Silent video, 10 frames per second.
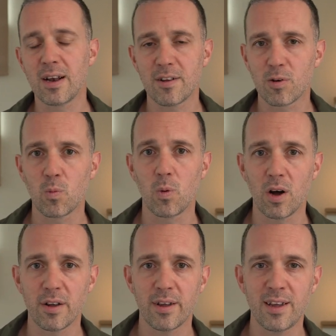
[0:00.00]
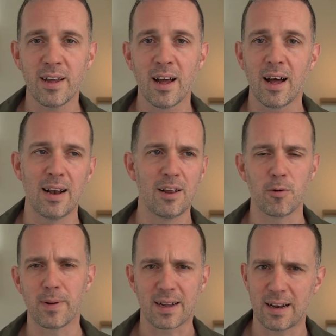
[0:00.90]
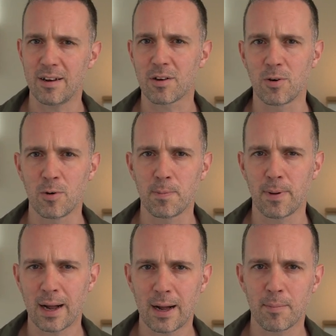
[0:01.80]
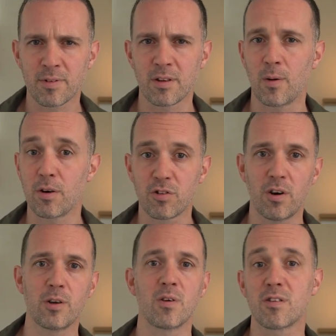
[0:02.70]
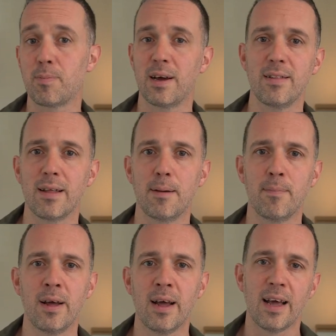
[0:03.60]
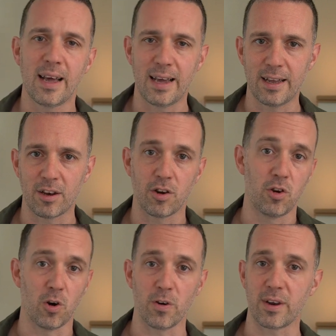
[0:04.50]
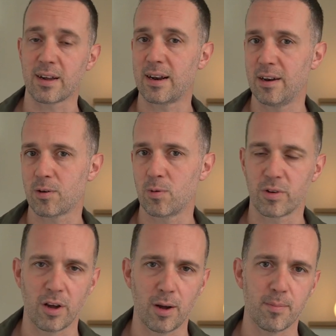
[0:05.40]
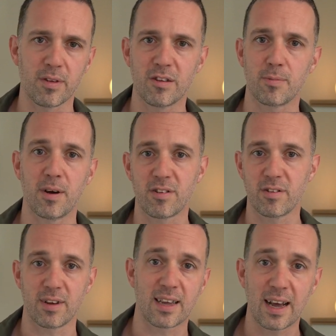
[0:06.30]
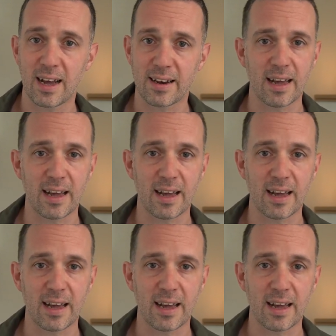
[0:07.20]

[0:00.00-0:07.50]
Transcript: a little wordy, a little bit clinical perhaps, so I'll try to explain them in non-clinical terms as much as I can.